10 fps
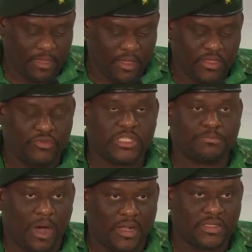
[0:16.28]
The
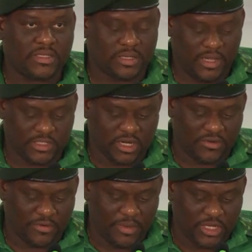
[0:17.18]
response is
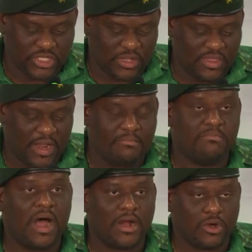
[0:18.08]
confirmation that
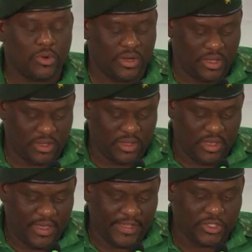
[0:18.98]
Mark Golding
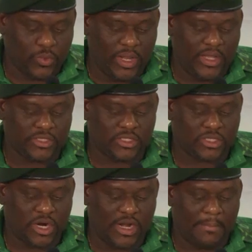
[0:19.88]
is willing to
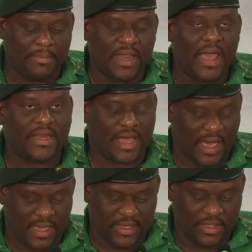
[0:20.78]
turn a blind
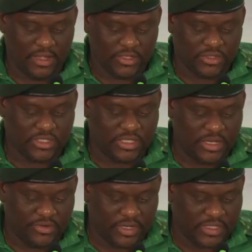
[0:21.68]
eye to
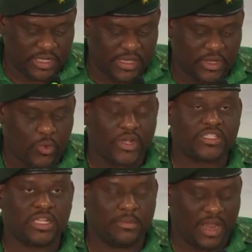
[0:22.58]
seriously
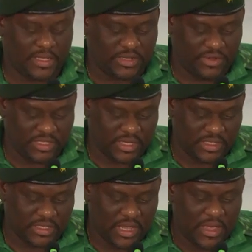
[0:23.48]
questionable
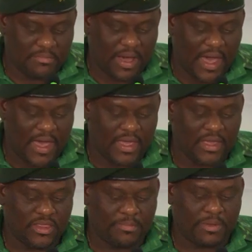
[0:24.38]
activities by
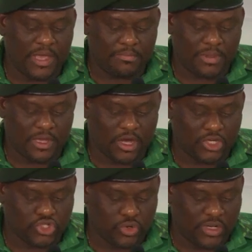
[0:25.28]
the
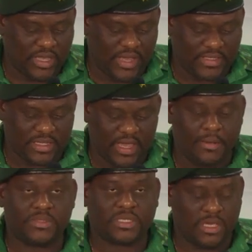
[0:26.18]
PNP-controlled
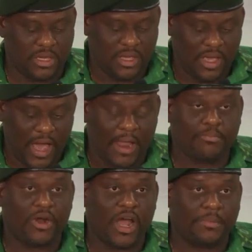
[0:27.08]
KSAMC and
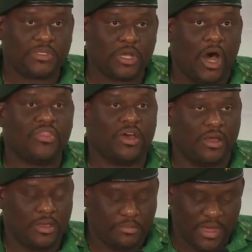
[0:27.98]
perhaps other
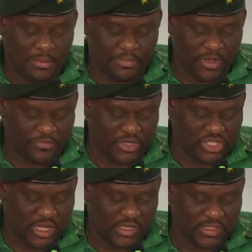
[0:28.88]
PNP
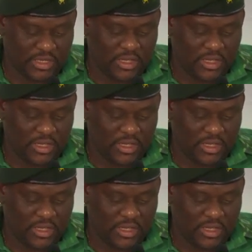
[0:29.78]
officials,